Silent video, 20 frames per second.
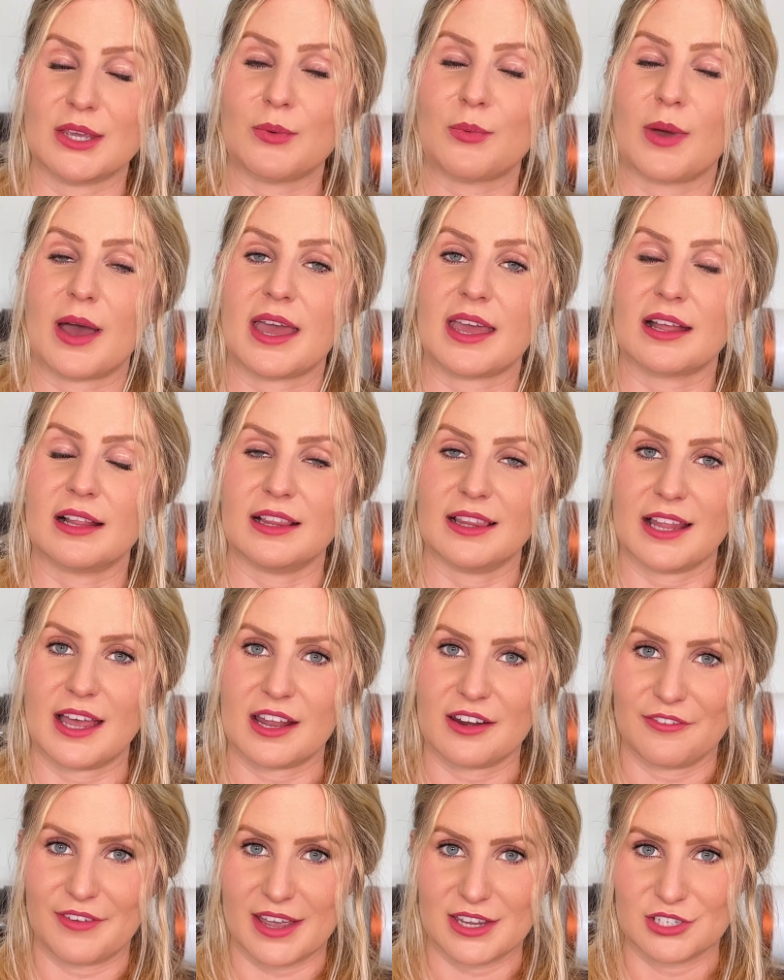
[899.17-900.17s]
why a
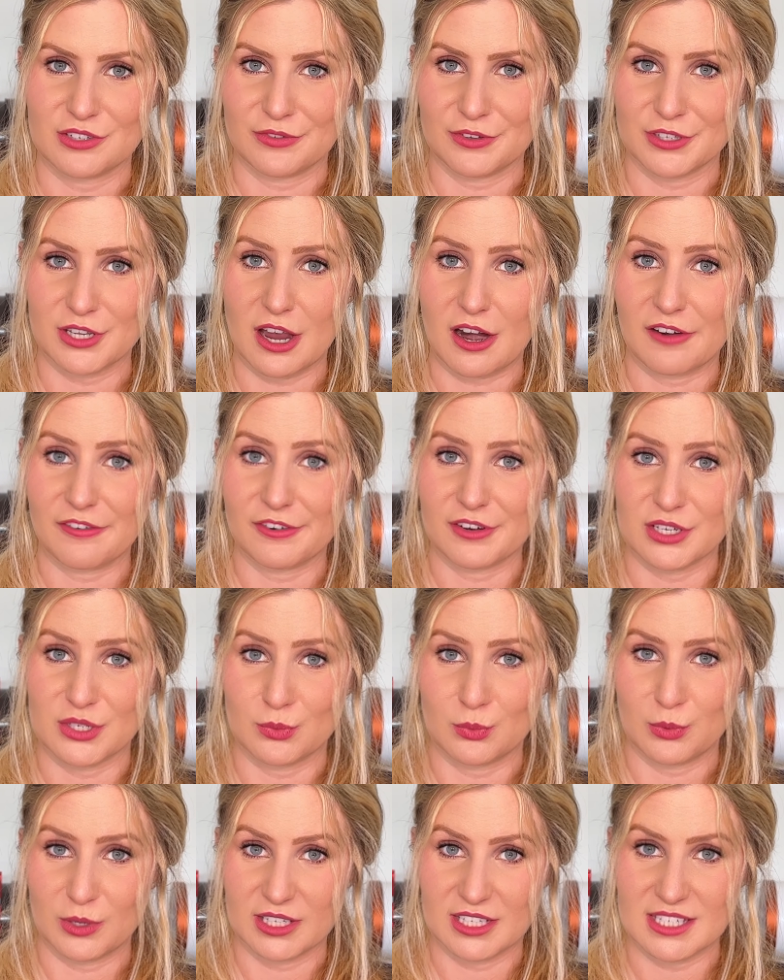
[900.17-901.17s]
lot of
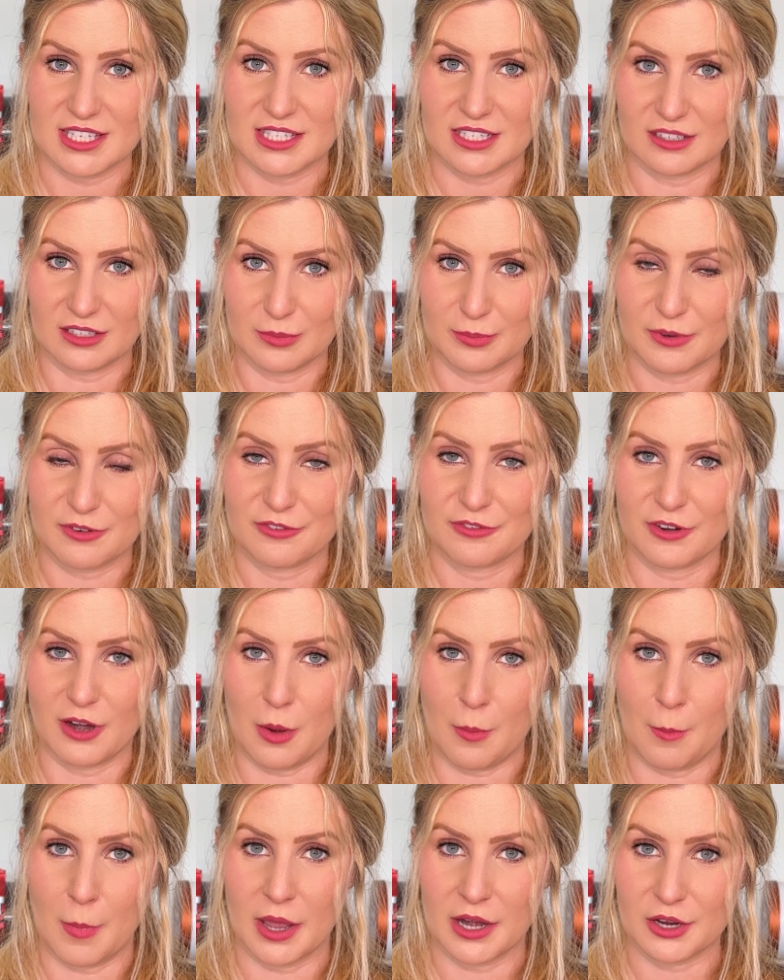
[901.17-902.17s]
astrophotographers would still
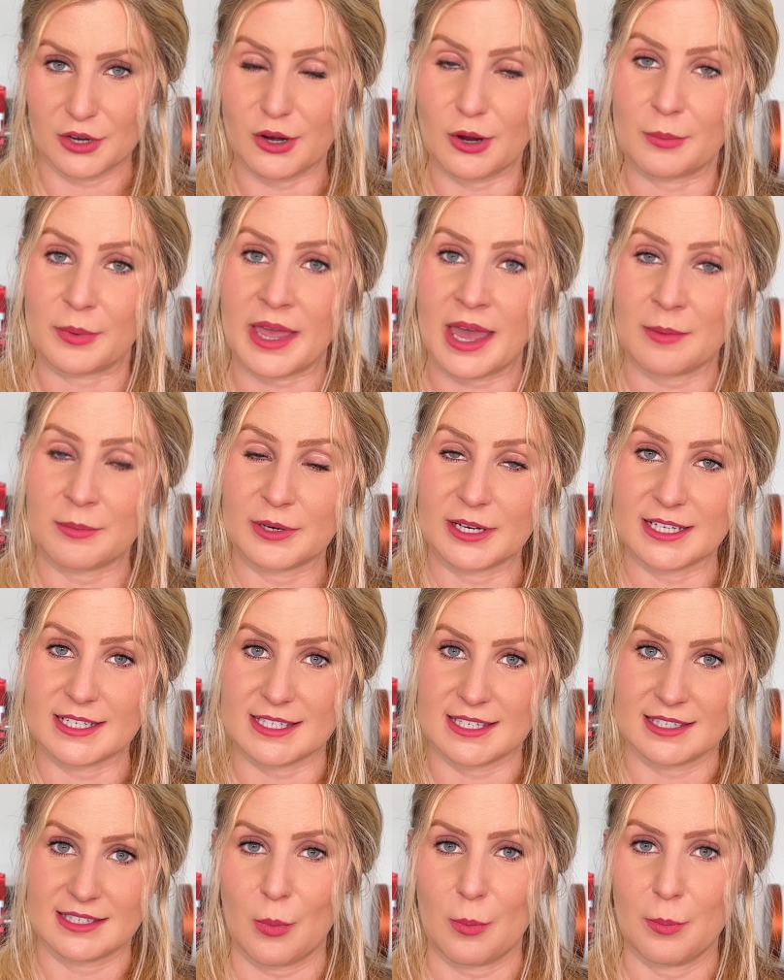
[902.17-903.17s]
prefer monochrome
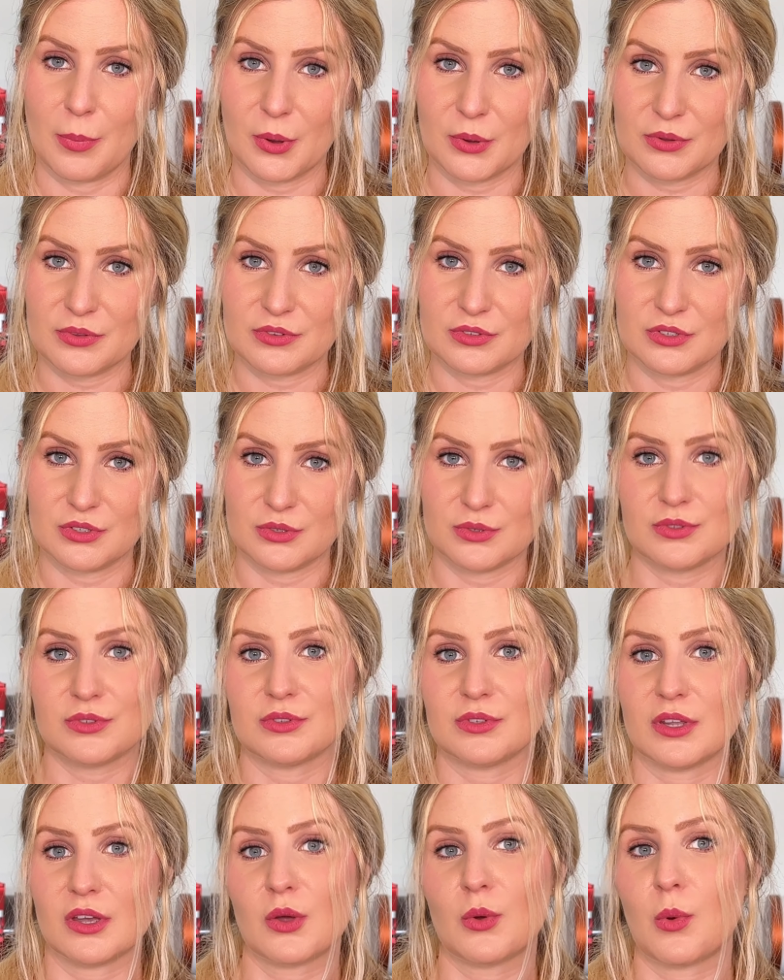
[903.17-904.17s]
cameras, both due
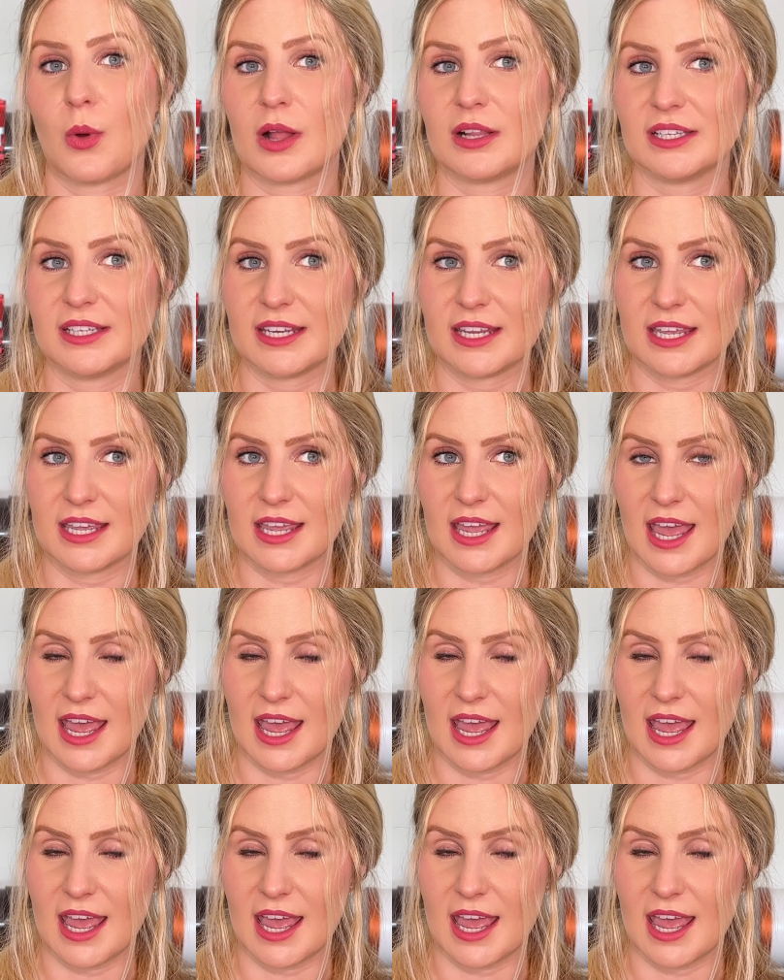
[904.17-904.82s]
to the quality